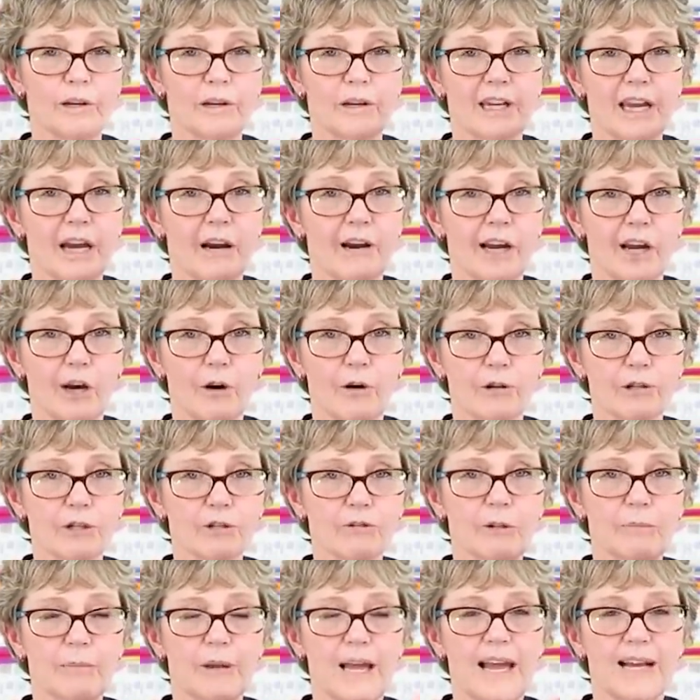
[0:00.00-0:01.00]
carrying
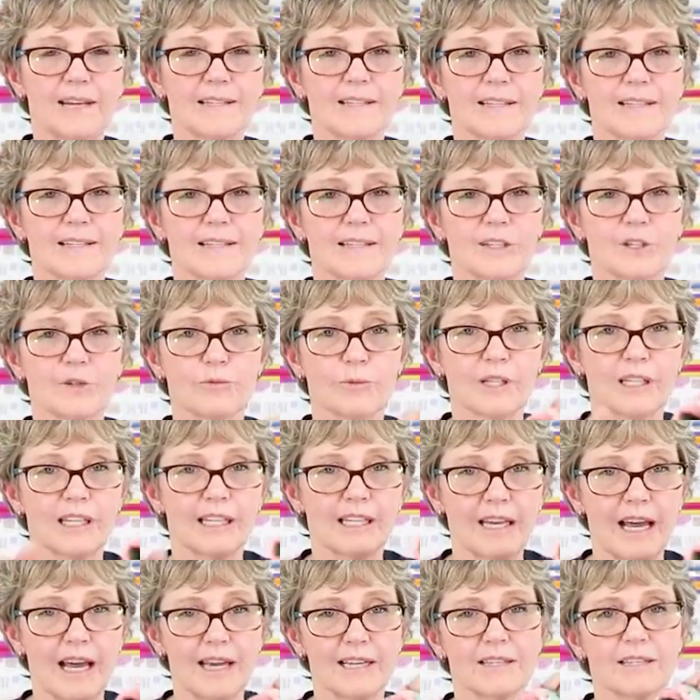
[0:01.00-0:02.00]
grocery bags, this is really
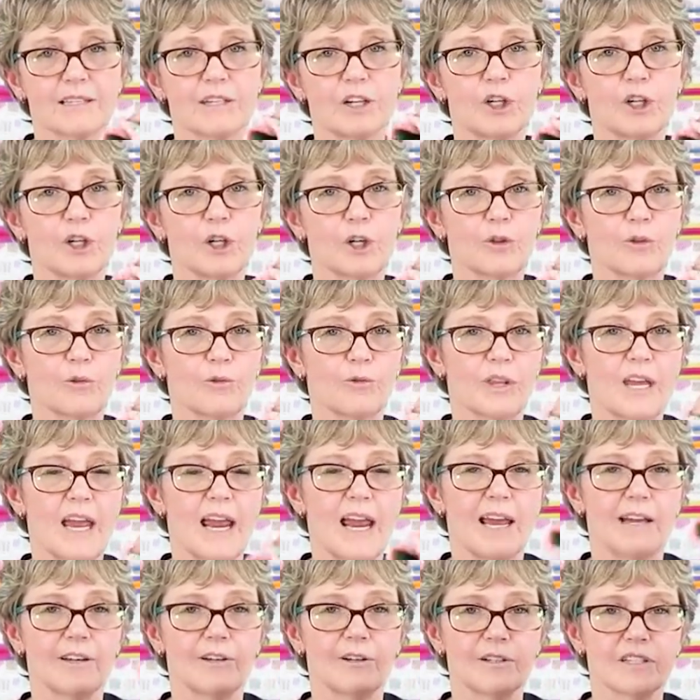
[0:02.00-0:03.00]
nice to hook through the
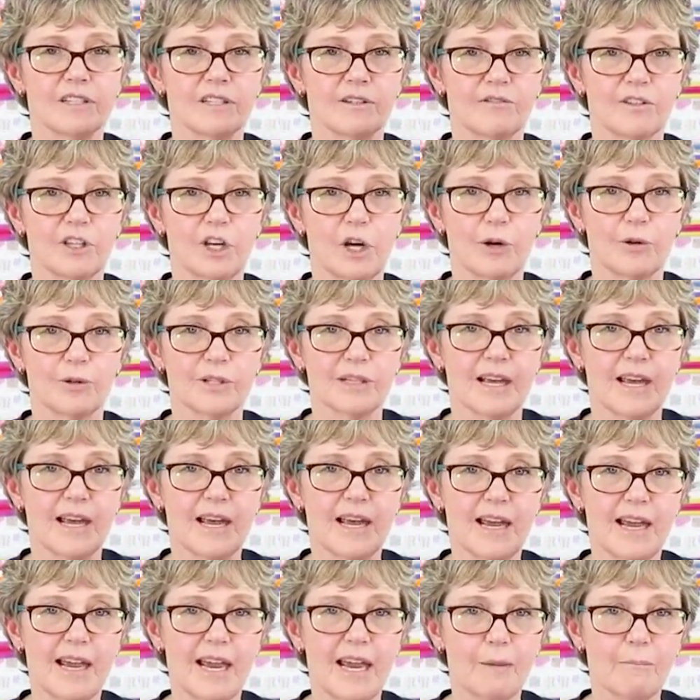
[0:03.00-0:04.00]
handles of those
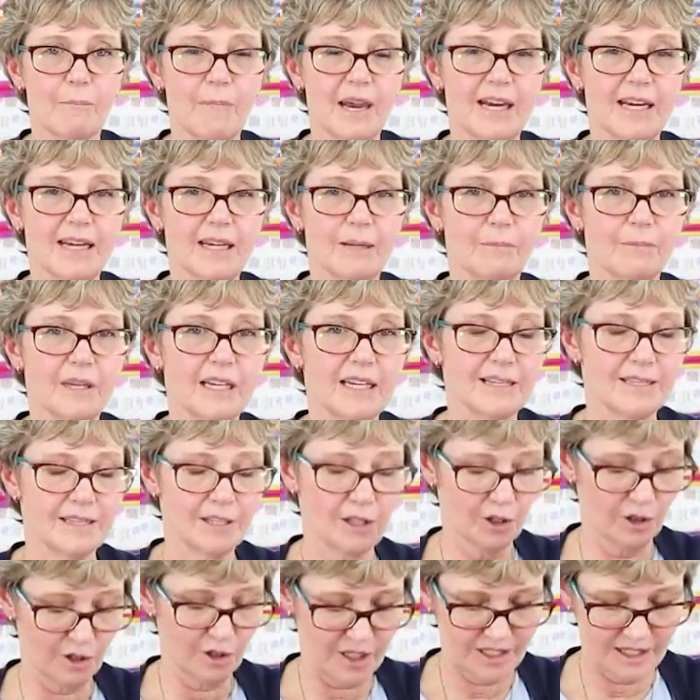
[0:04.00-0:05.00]
and make them
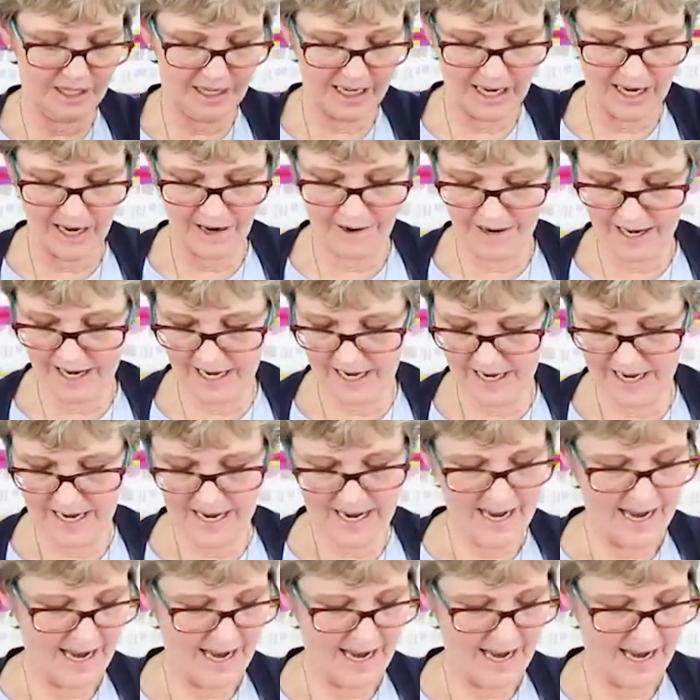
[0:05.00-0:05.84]
easier to carry.